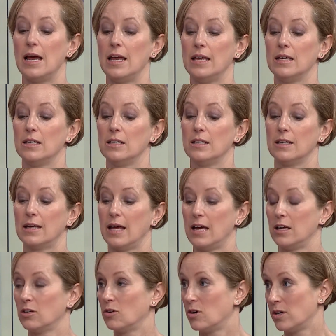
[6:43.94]
It
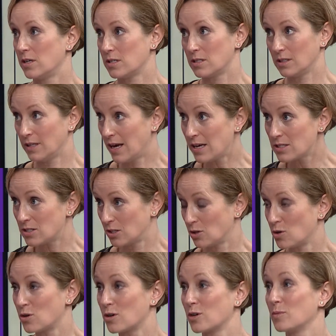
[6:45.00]
can cause lasting
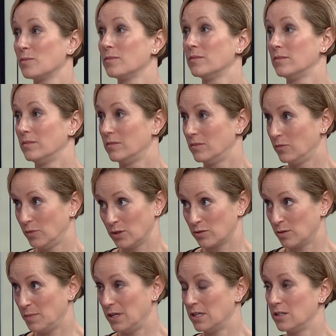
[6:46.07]
harm with
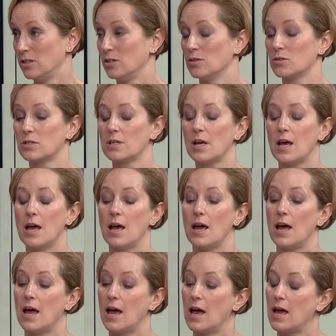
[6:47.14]
repeated use
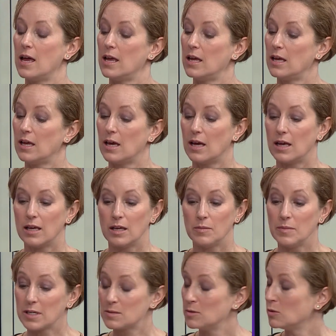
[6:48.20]
it
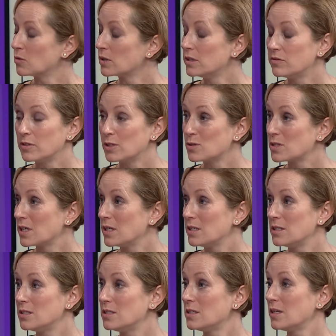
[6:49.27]
makes me worried for those
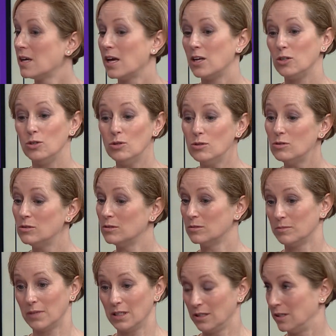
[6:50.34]
kids. And you,
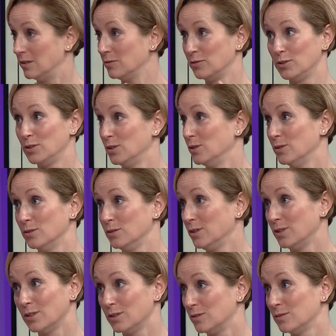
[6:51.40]
my love, who, you
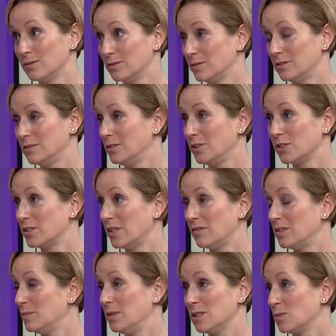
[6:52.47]
know, your
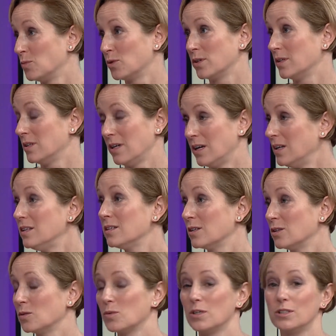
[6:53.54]
safety means more than anything
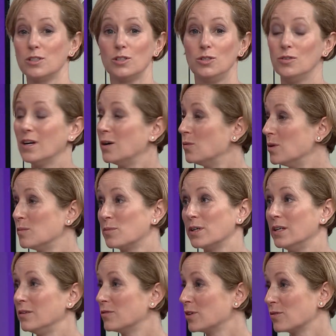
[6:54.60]
in the world. Mm-hmm. You got one
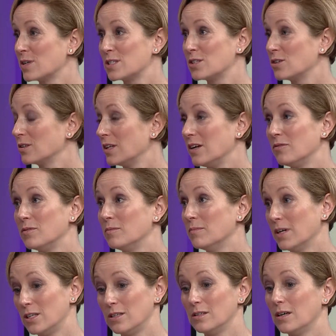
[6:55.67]
brain for the rest of your life.
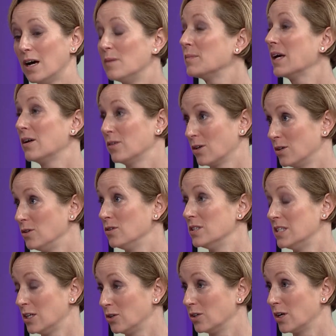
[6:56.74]
My, I'm counting on you to
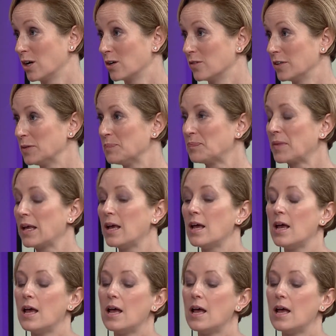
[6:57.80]
take good care of it. Mm-hmm.